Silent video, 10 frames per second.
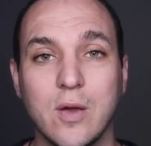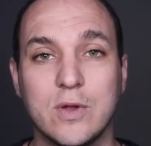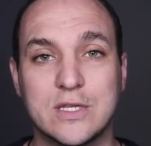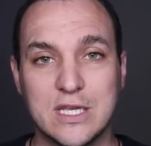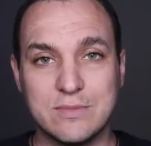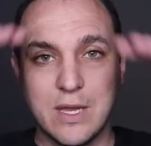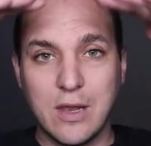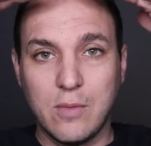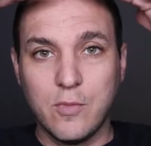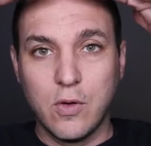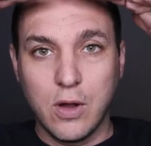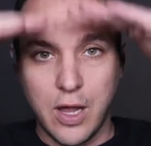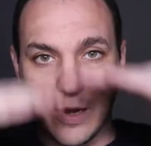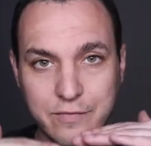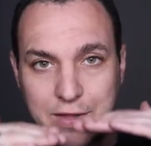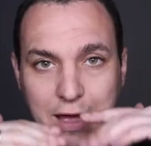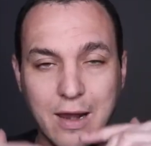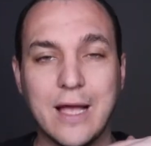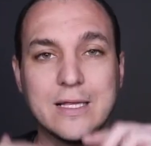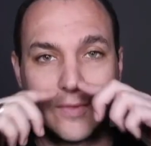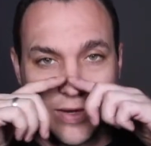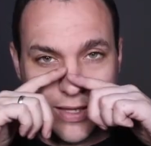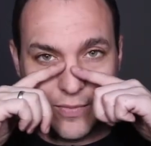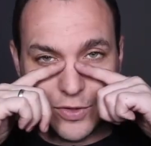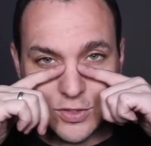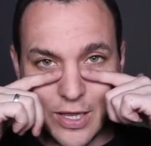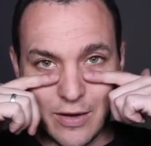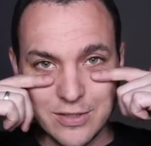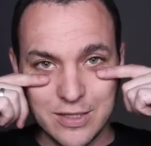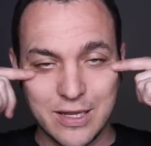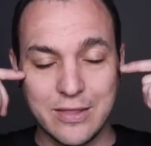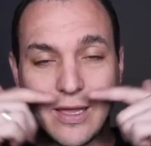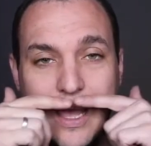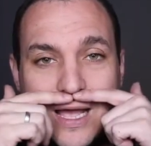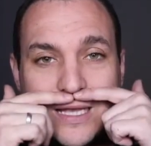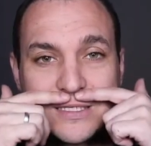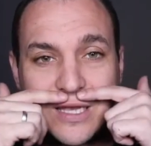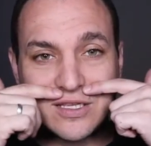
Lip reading: which gives me a lot more kind of downlight, so I end up with shadows underneath the eyes,